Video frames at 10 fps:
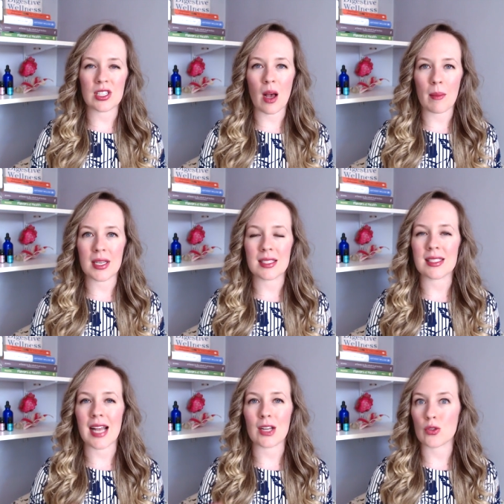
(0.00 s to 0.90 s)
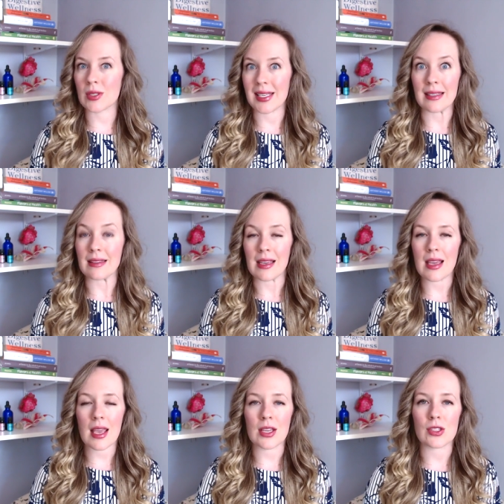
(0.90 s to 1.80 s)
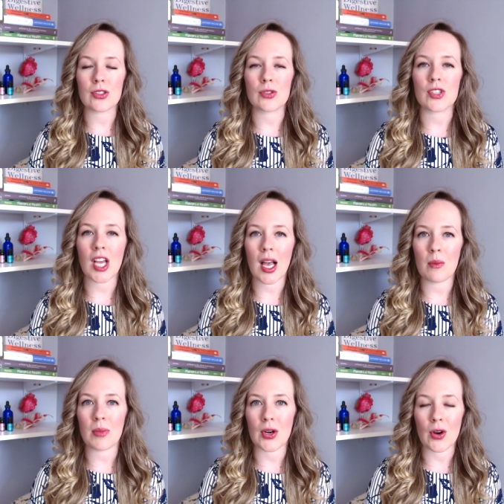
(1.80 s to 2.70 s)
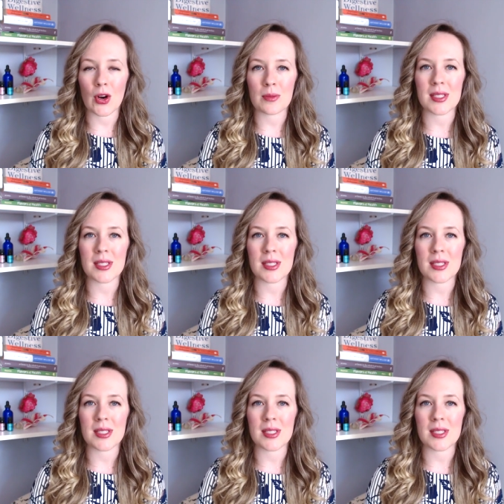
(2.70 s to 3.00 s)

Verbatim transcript: dominance natural healing is to check out bitter herbs